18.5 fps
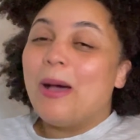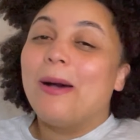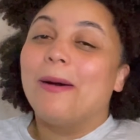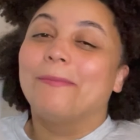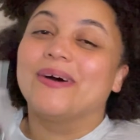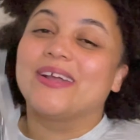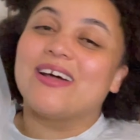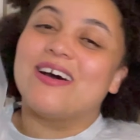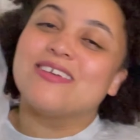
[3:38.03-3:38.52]

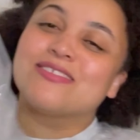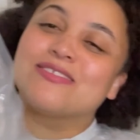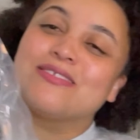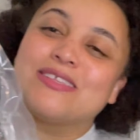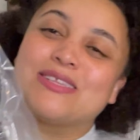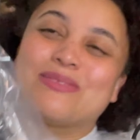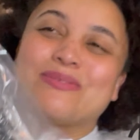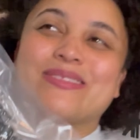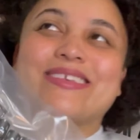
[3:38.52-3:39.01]
But also
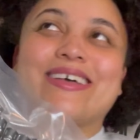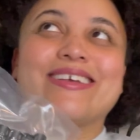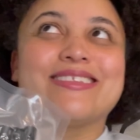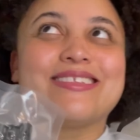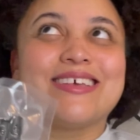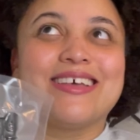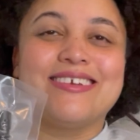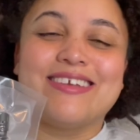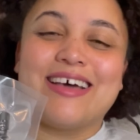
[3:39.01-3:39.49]
this was
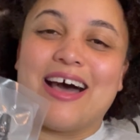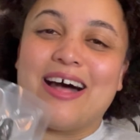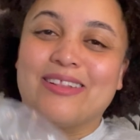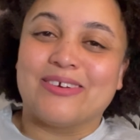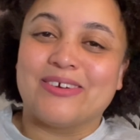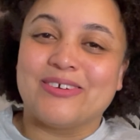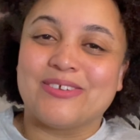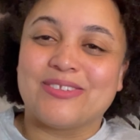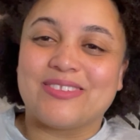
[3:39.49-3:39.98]
like
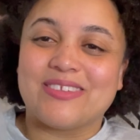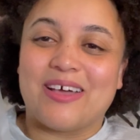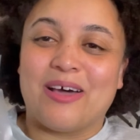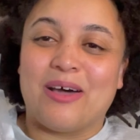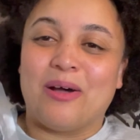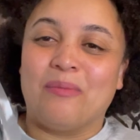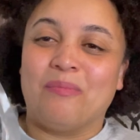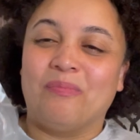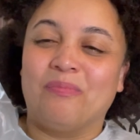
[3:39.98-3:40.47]

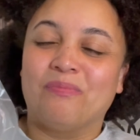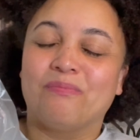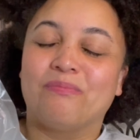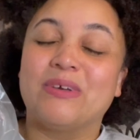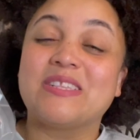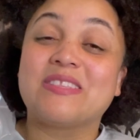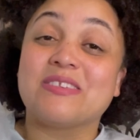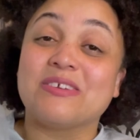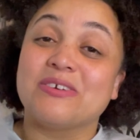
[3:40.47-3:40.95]
$10.
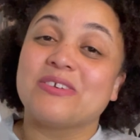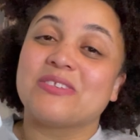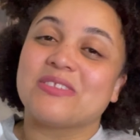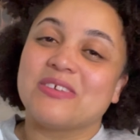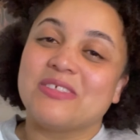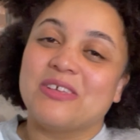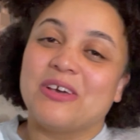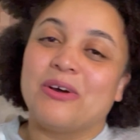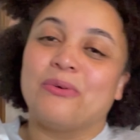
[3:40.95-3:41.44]
But
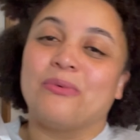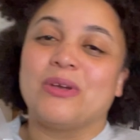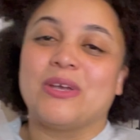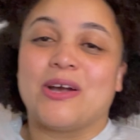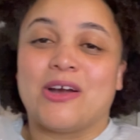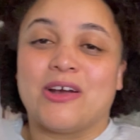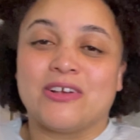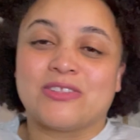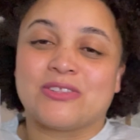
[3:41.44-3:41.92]
seriously though, we
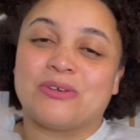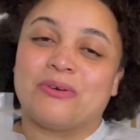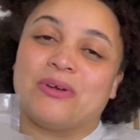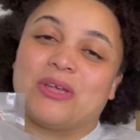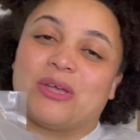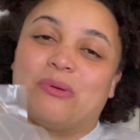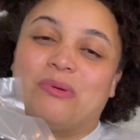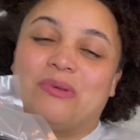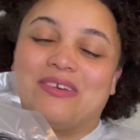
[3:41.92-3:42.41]
are a
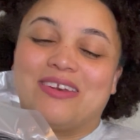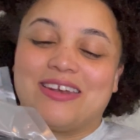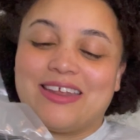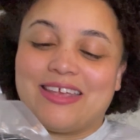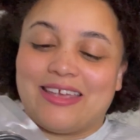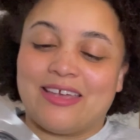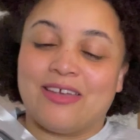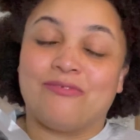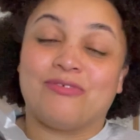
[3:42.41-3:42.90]
sewing
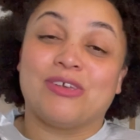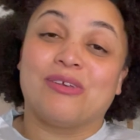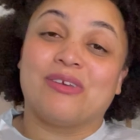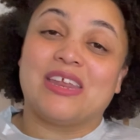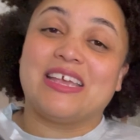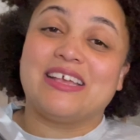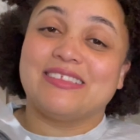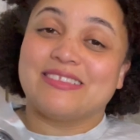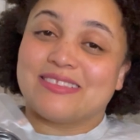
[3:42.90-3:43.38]
community. If you
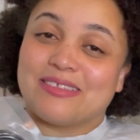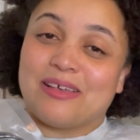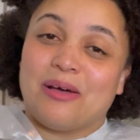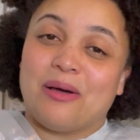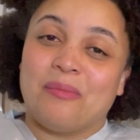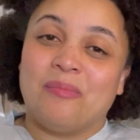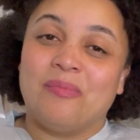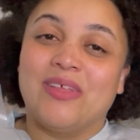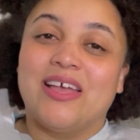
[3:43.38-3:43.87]
need
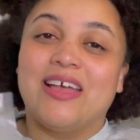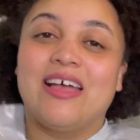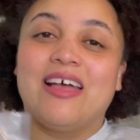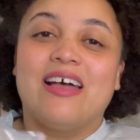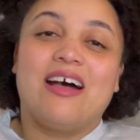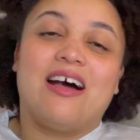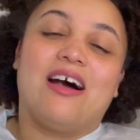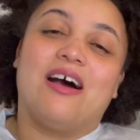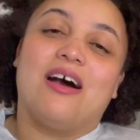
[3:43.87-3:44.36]
some,
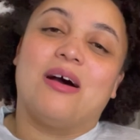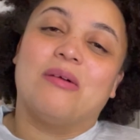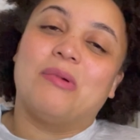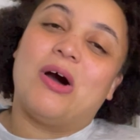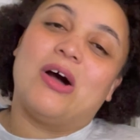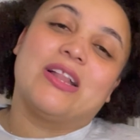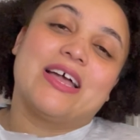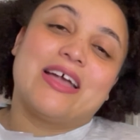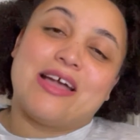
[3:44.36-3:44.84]

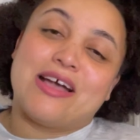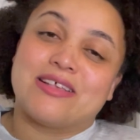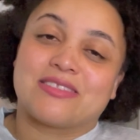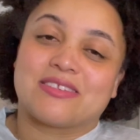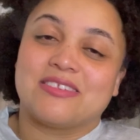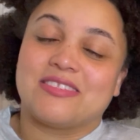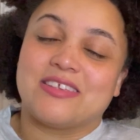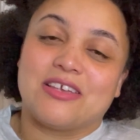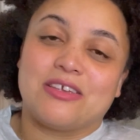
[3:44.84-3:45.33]
all I
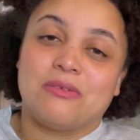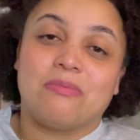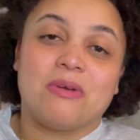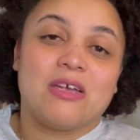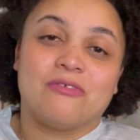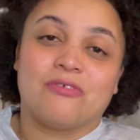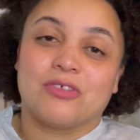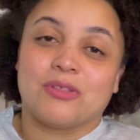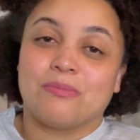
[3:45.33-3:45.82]
ask is that you
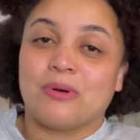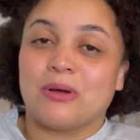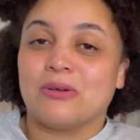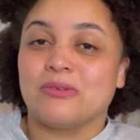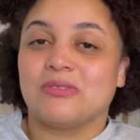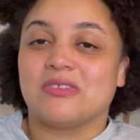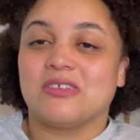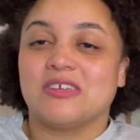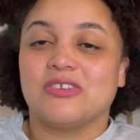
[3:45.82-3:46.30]
pay for the
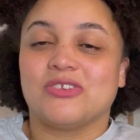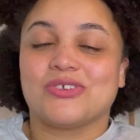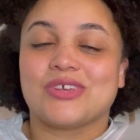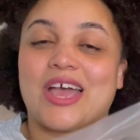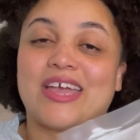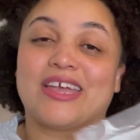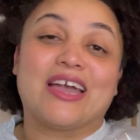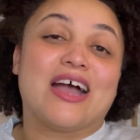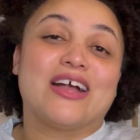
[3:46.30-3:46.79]
postage.
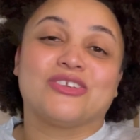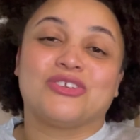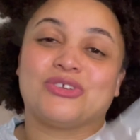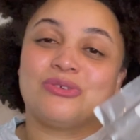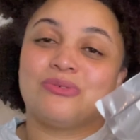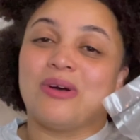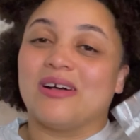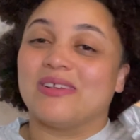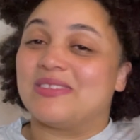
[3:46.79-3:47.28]
I got
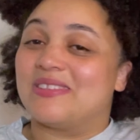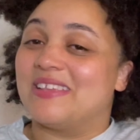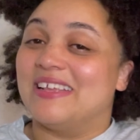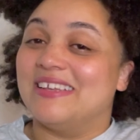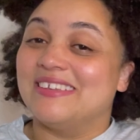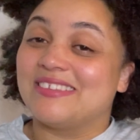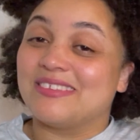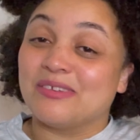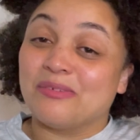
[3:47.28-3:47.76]
you. I'll
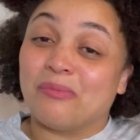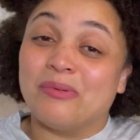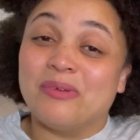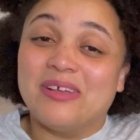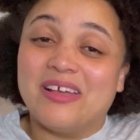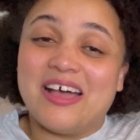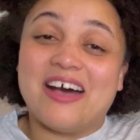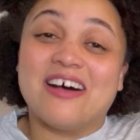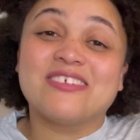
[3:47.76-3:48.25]
send some
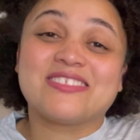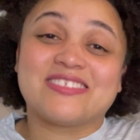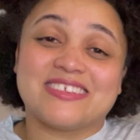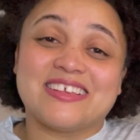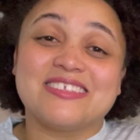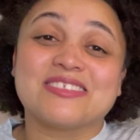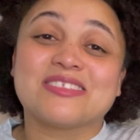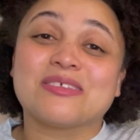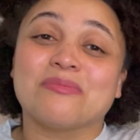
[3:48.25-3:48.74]

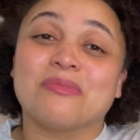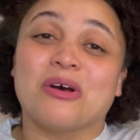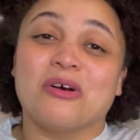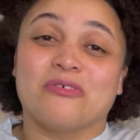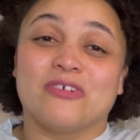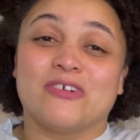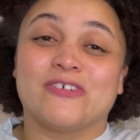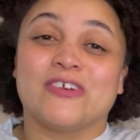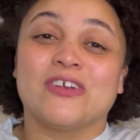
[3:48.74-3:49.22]

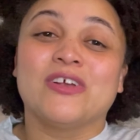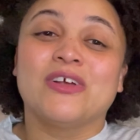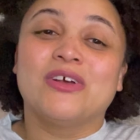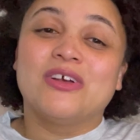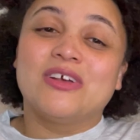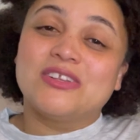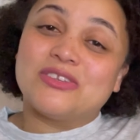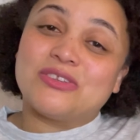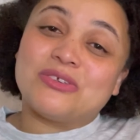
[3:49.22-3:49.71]
over
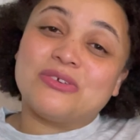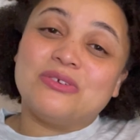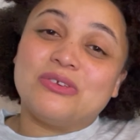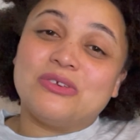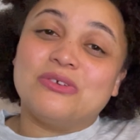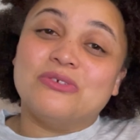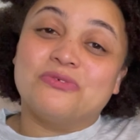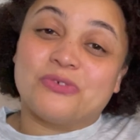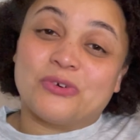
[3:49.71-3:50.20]
to
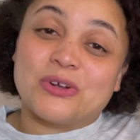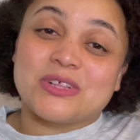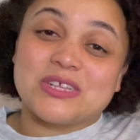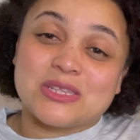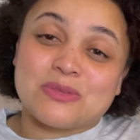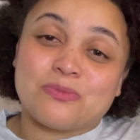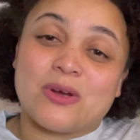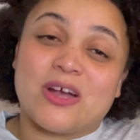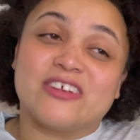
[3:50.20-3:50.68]
you for
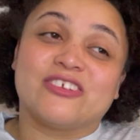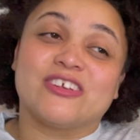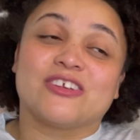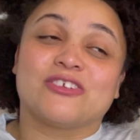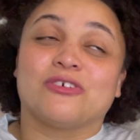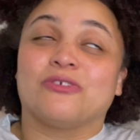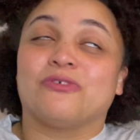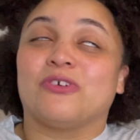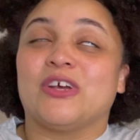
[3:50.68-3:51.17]
this
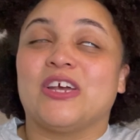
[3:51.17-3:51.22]
project or for